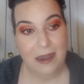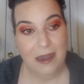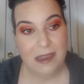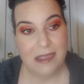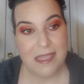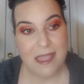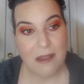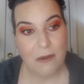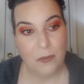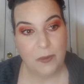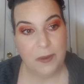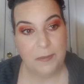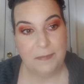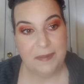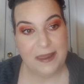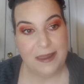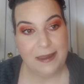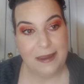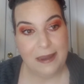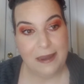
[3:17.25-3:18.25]
there would
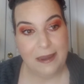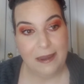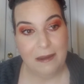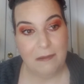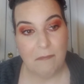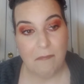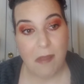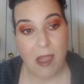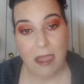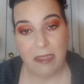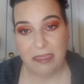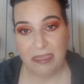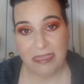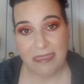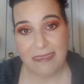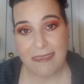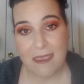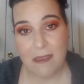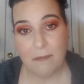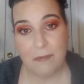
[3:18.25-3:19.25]
be
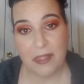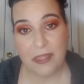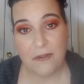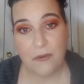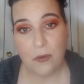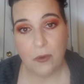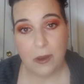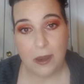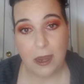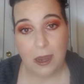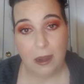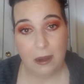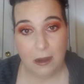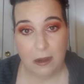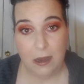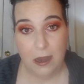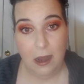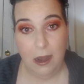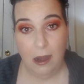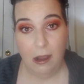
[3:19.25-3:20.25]
months in
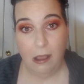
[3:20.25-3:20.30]
between